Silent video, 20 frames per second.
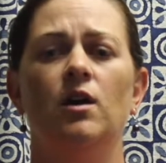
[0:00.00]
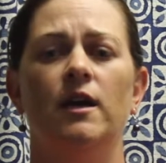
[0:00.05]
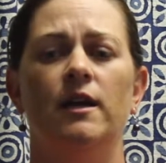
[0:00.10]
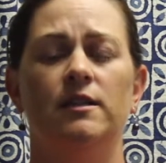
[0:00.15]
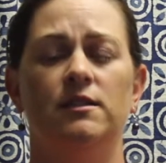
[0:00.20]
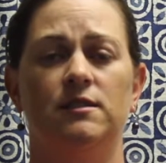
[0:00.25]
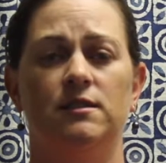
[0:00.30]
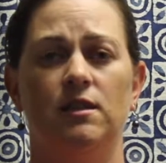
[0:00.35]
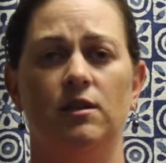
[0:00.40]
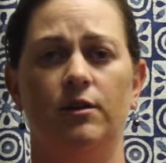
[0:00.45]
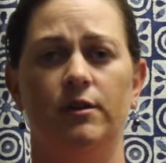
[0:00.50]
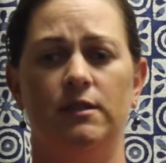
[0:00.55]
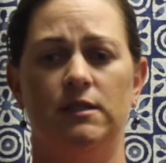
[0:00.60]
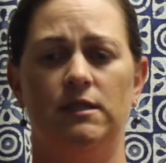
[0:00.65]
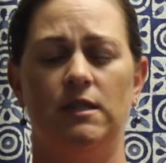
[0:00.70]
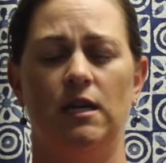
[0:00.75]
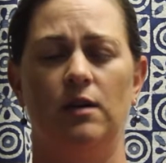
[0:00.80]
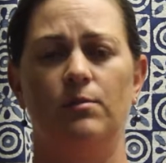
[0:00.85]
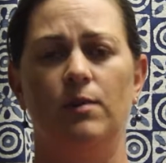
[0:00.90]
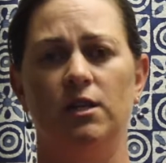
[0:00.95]
is going to
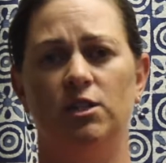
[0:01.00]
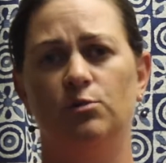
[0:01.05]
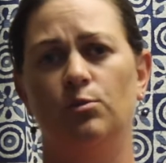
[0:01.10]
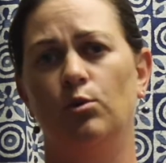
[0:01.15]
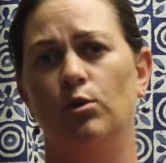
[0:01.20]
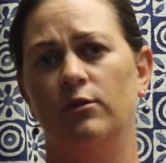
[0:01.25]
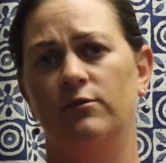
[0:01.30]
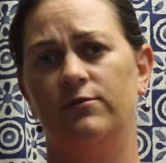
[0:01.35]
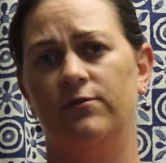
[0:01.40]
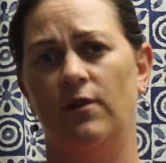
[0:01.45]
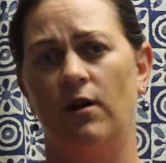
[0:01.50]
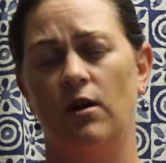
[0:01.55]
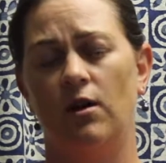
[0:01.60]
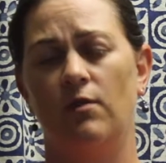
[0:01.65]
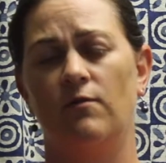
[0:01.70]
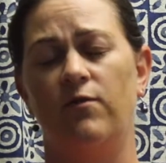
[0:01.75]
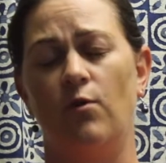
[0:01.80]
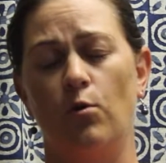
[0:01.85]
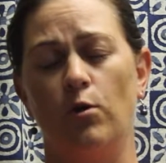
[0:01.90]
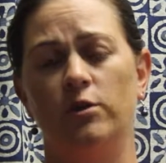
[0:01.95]
take much more
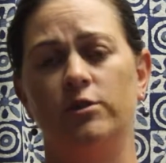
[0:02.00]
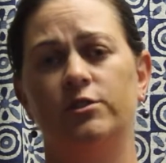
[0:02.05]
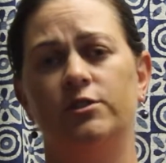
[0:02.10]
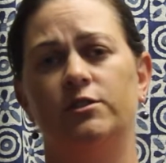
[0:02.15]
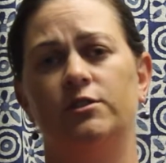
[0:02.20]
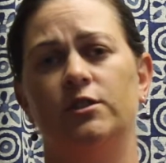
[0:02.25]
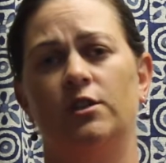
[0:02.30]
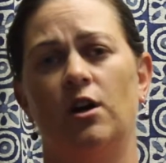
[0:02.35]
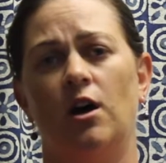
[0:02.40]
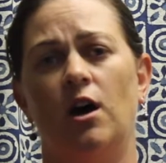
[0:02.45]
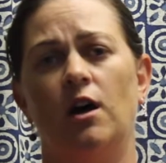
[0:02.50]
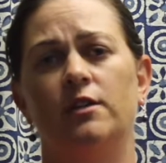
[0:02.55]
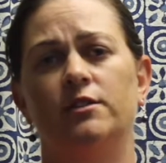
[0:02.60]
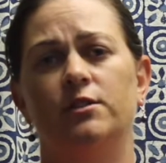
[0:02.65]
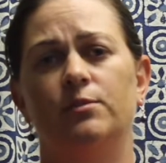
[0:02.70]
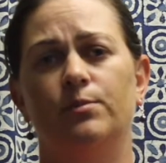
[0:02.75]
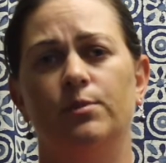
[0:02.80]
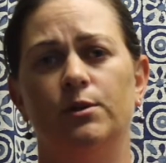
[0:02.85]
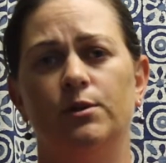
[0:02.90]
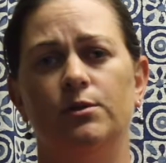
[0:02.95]
force to cause
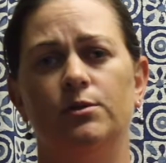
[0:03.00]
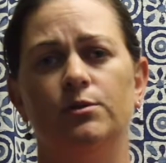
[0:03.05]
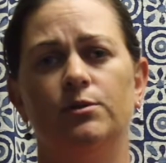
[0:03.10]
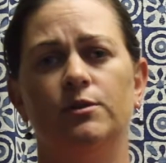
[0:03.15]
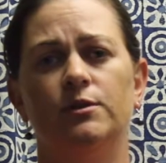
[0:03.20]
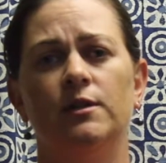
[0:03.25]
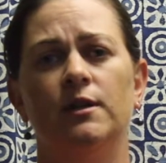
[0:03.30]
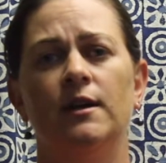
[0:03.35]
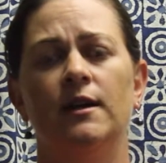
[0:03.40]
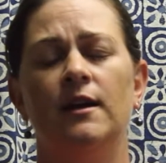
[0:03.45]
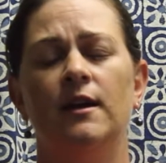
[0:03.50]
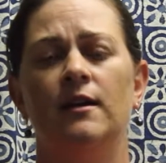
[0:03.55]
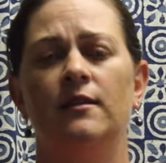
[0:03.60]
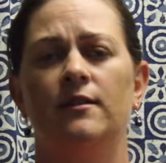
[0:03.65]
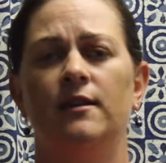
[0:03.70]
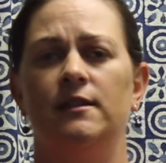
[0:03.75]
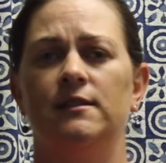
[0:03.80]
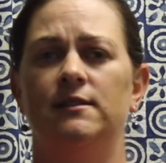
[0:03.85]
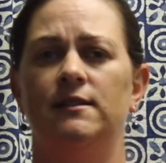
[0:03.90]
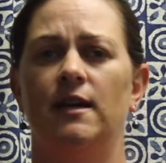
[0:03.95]
a bruise
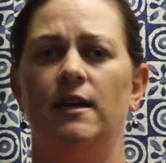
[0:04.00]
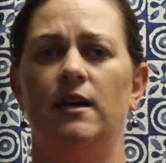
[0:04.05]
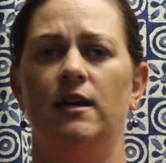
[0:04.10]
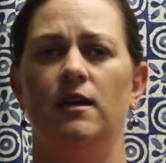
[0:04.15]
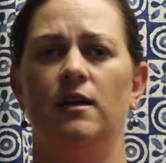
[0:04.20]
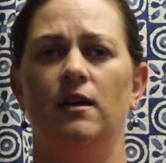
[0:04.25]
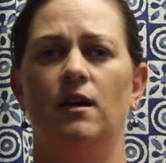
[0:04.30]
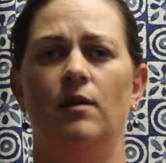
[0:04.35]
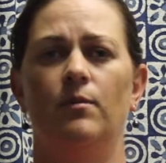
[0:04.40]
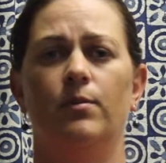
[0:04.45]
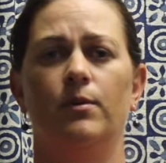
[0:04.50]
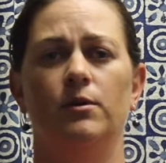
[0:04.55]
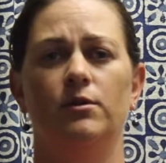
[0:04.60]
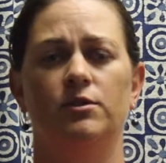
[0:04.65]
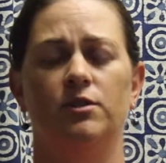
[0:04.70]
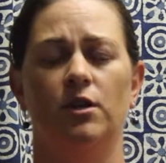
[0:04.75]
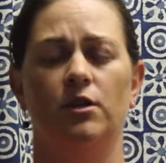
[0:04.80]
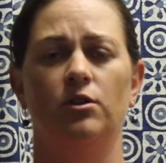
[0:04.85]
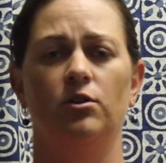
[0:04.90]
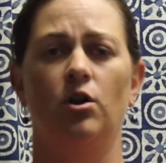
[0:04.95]
than, say, a
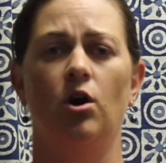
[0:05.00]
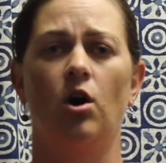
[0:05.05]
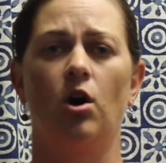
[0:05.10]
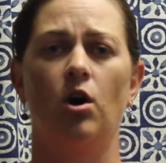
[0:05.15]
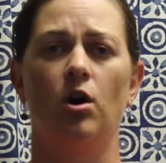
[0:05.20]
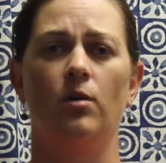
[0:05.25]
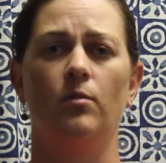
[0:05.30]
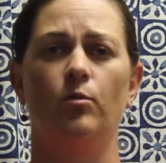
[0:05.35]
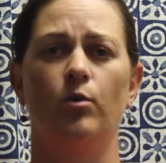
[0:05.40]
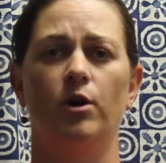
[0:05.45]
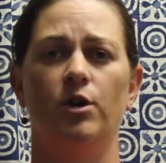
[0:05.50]
bruise on your arm